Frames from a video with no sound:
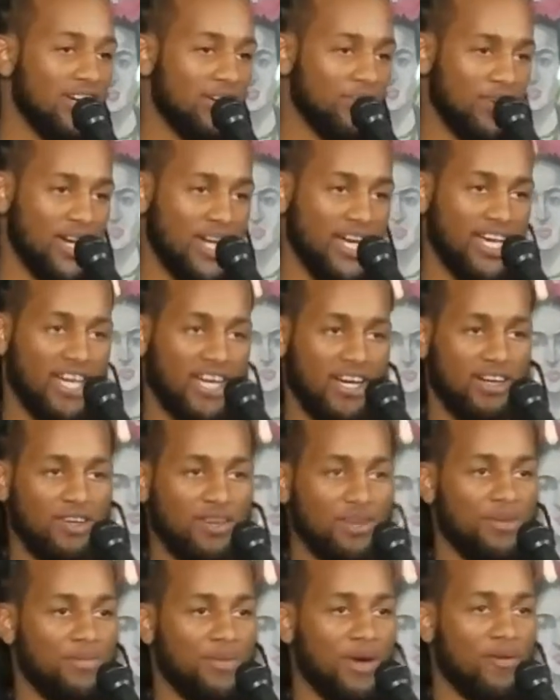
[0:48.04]
I write,
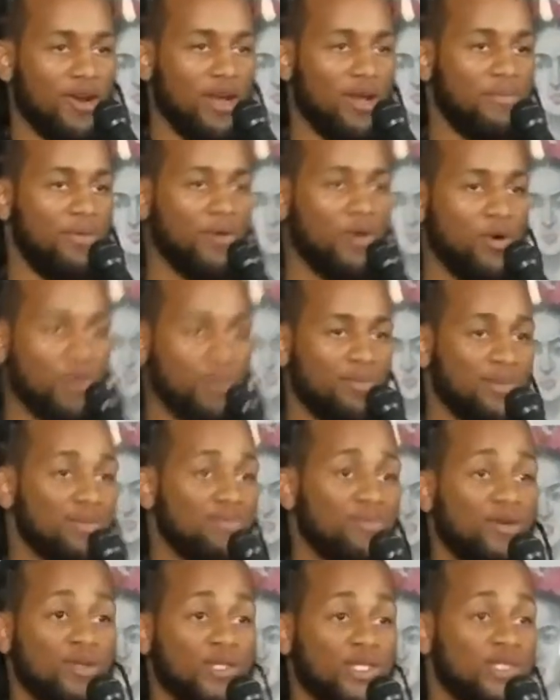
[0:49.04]
um, I write poems.
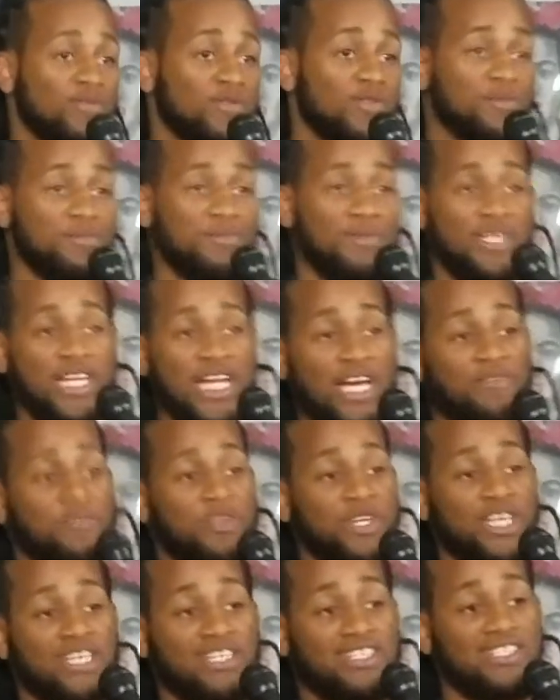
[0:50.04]
Most of them
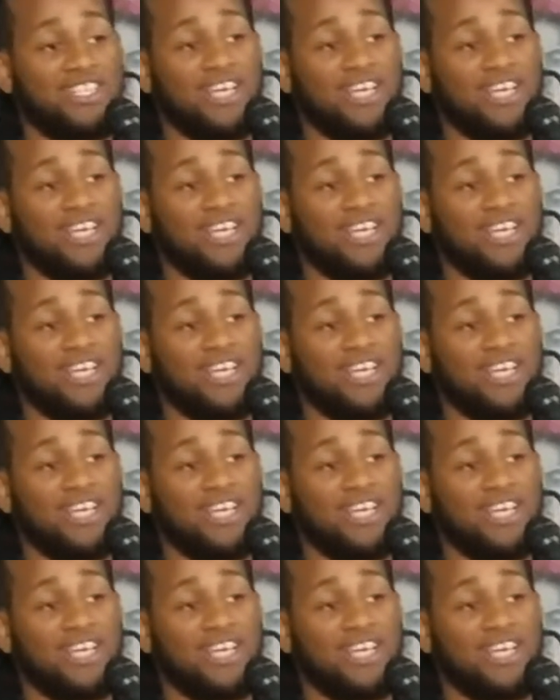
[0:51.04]
never get